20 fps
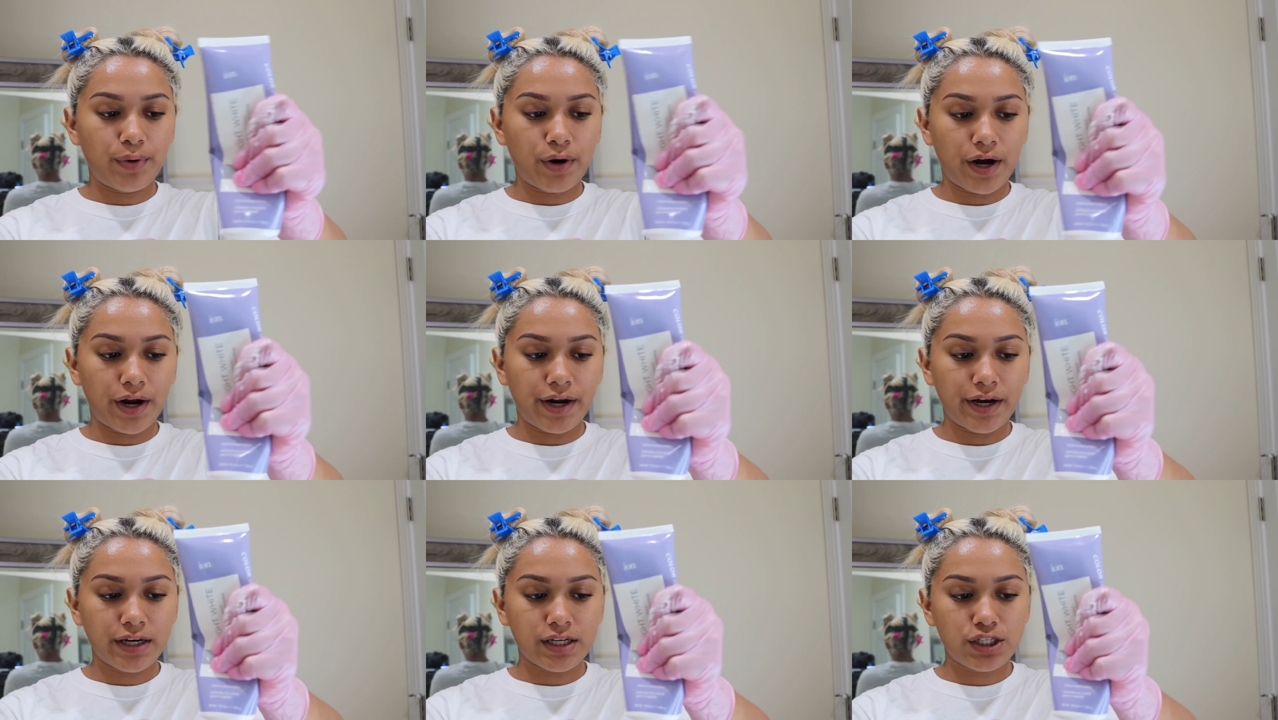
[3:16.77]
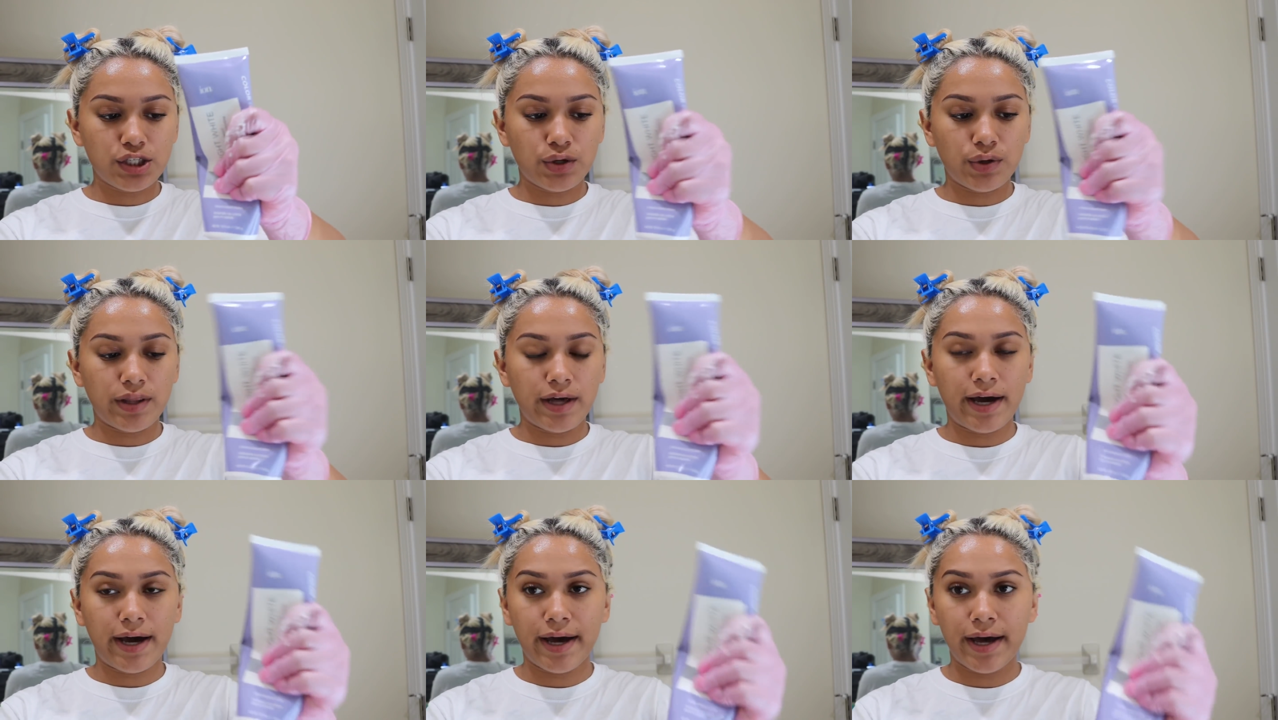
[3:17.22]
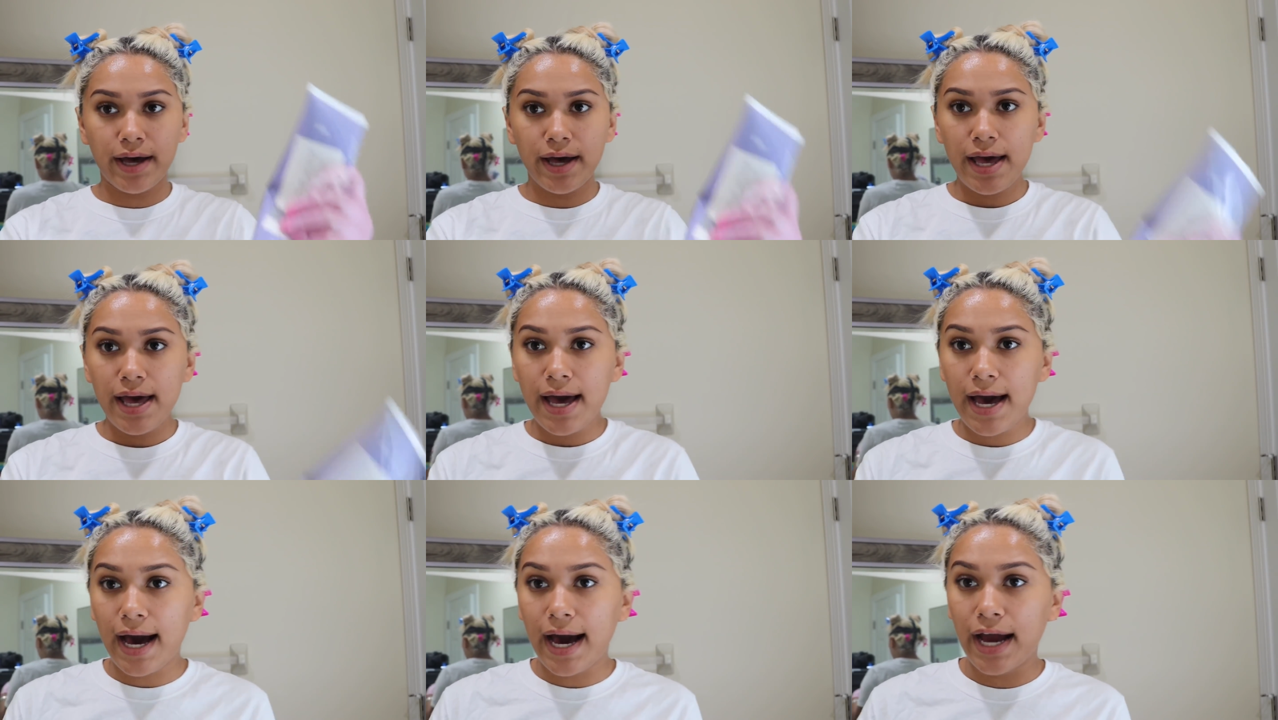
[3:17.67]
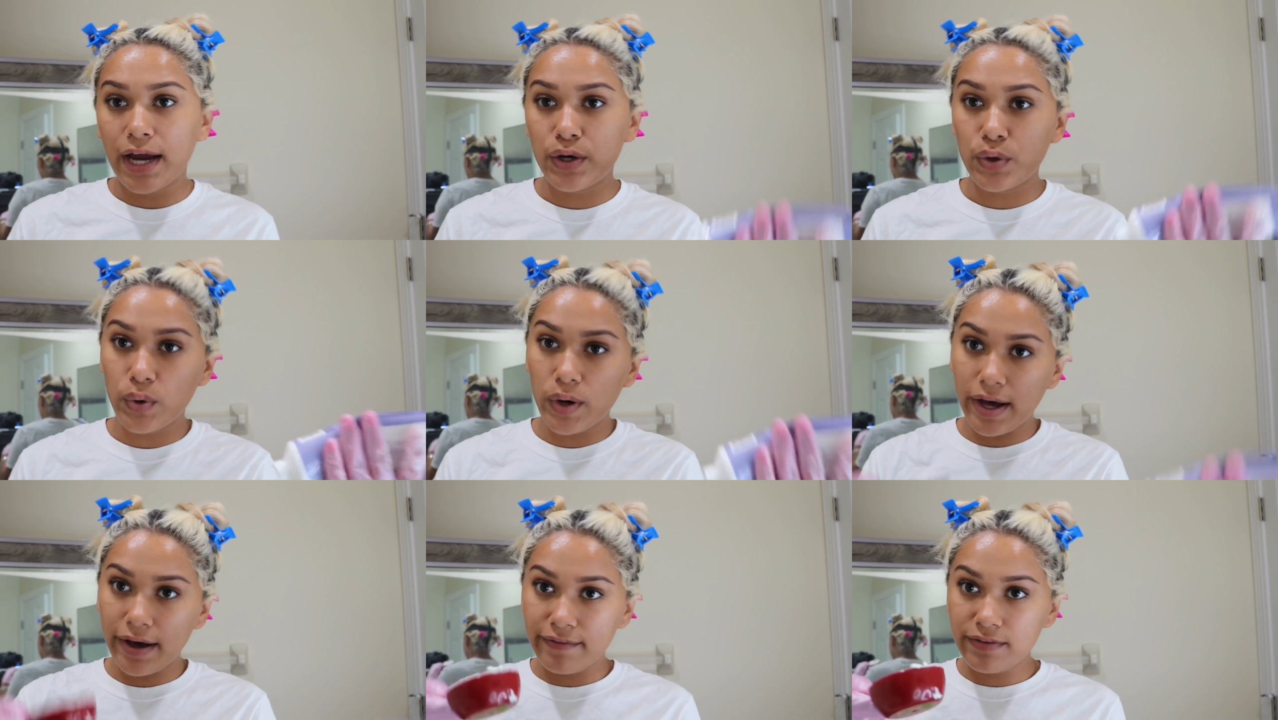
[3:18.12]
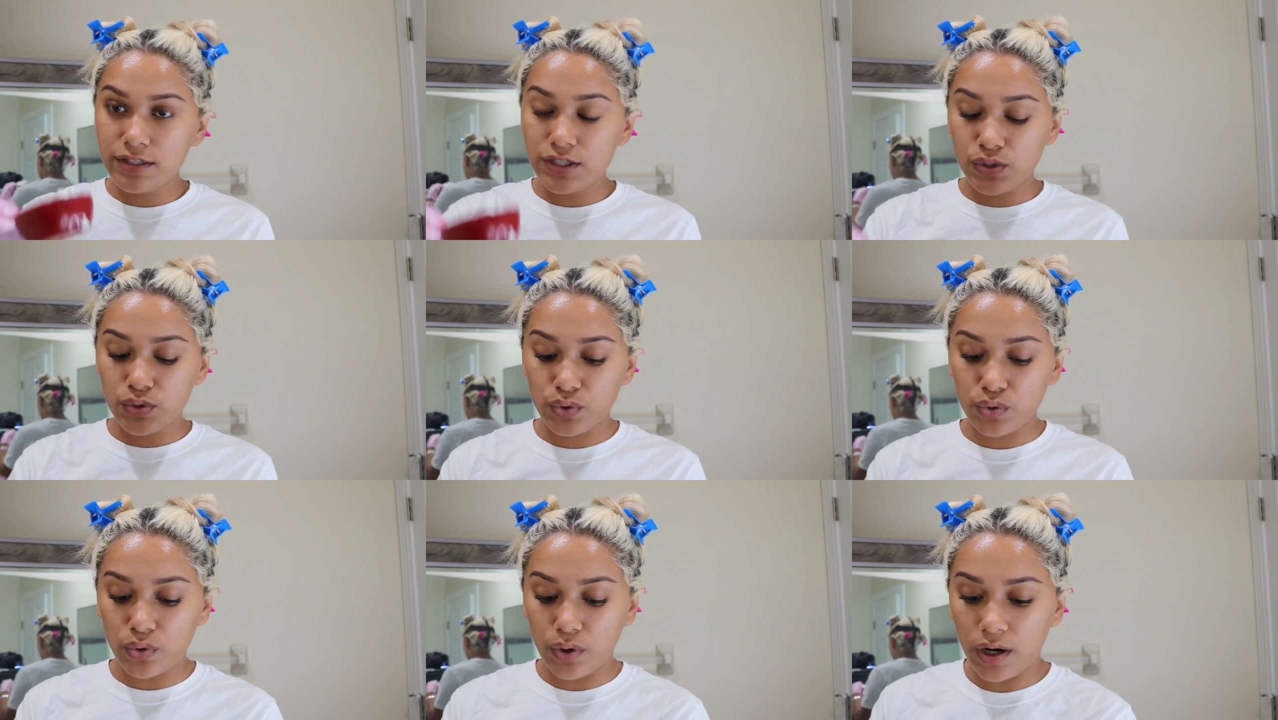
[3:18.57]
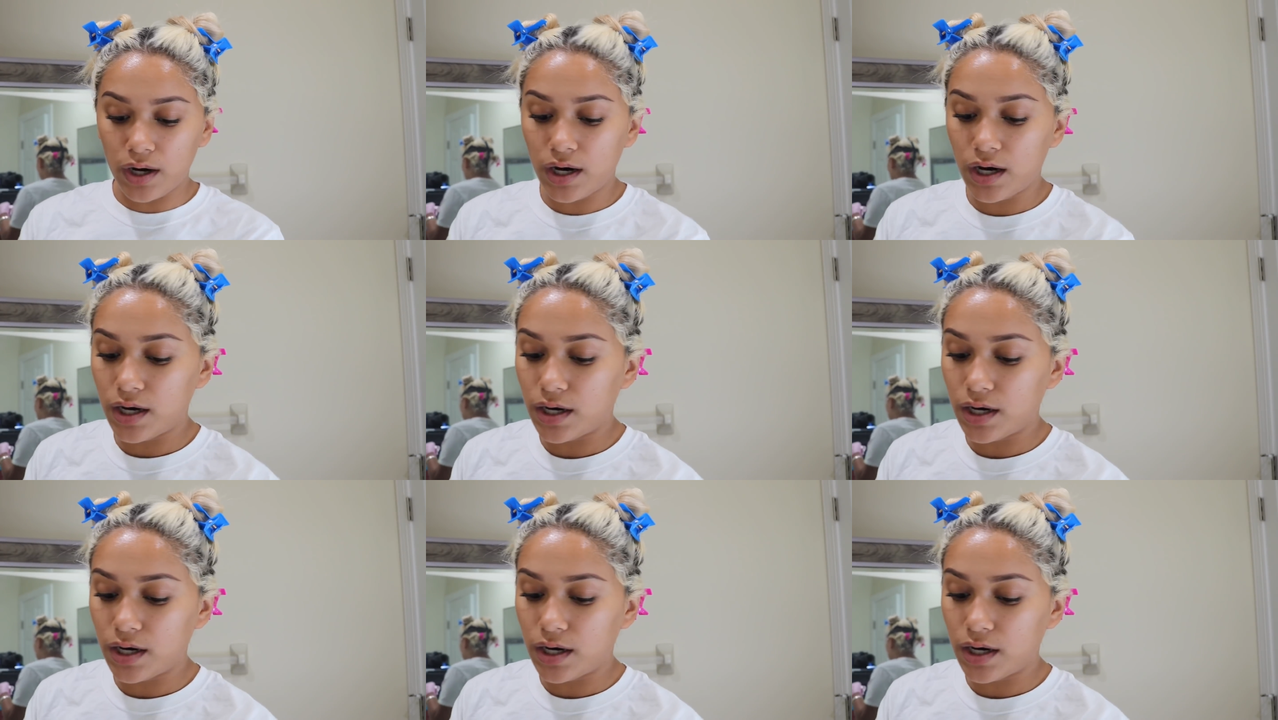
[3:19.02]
products so that I don't have to,